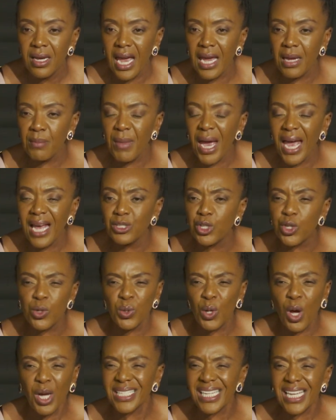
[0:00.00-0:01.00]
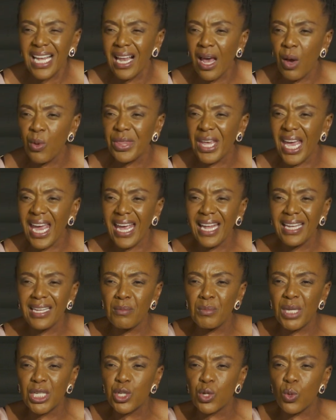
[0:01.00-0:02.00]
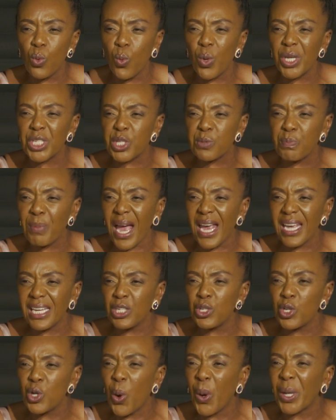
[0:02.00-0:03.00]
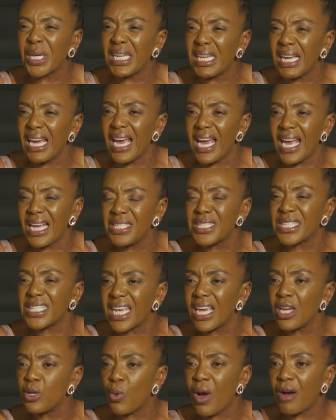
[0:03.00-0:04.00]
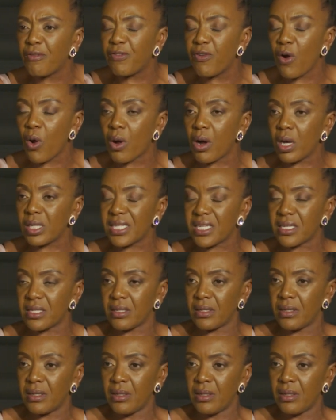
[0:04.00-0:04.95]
Amen. Do not allow the enemy to whisper in your ear and say you are forgotten.